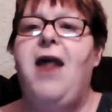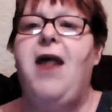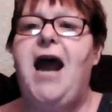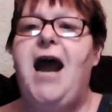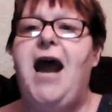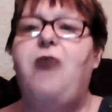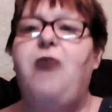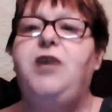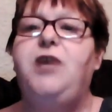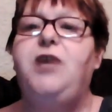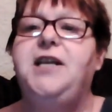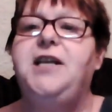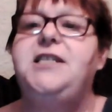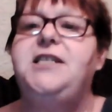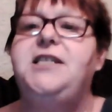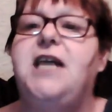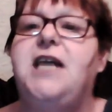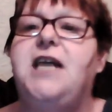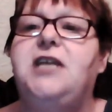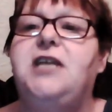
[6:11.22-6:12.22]
Erica
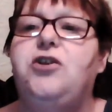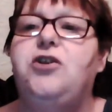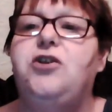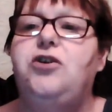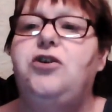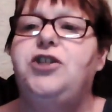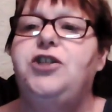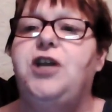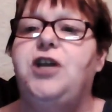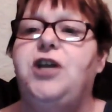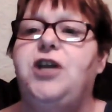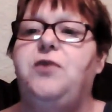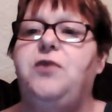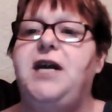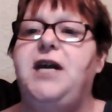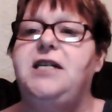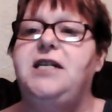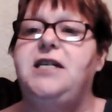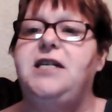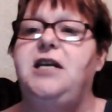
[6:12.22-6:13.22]
says also
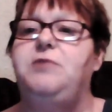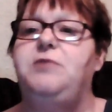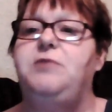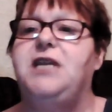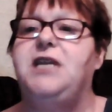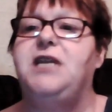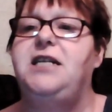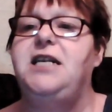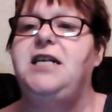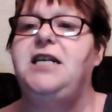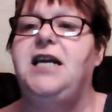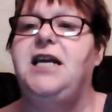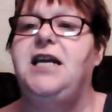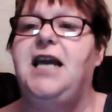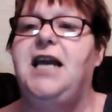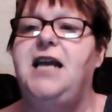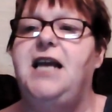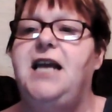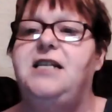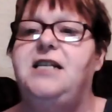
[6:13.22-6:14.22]
that helps getting a
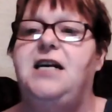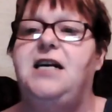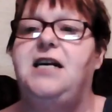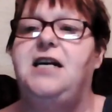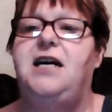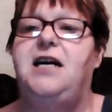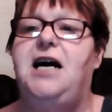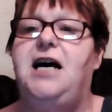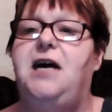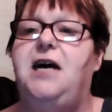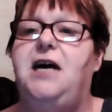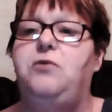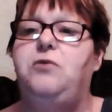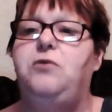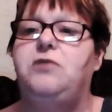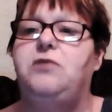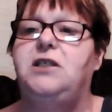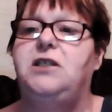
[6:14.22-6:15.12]
cake out